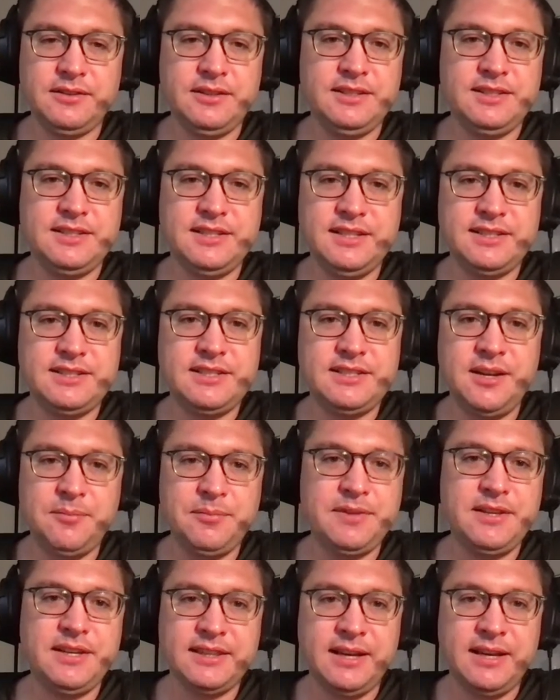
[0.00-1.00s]
is this
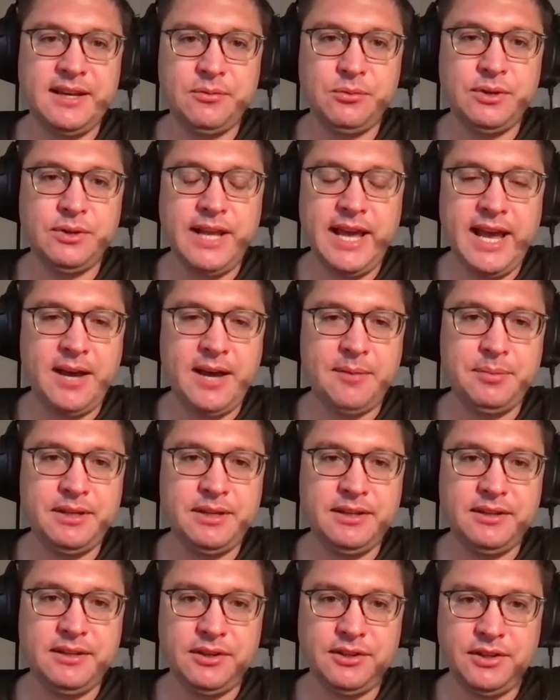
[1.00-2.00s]
something that would
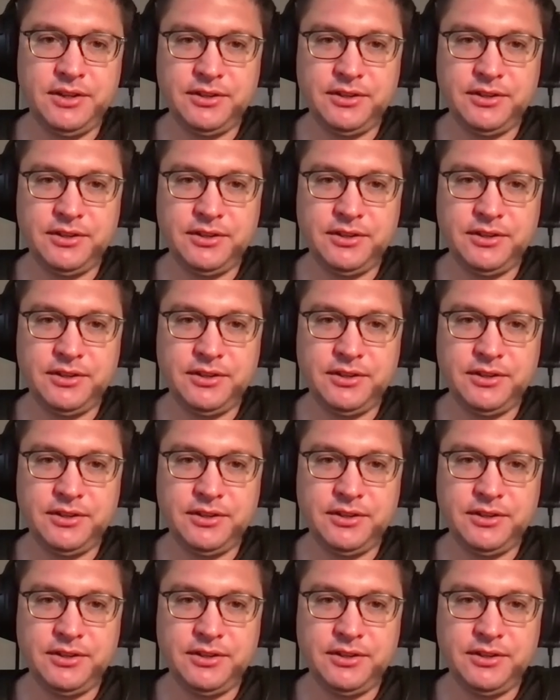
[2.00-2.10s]
happen?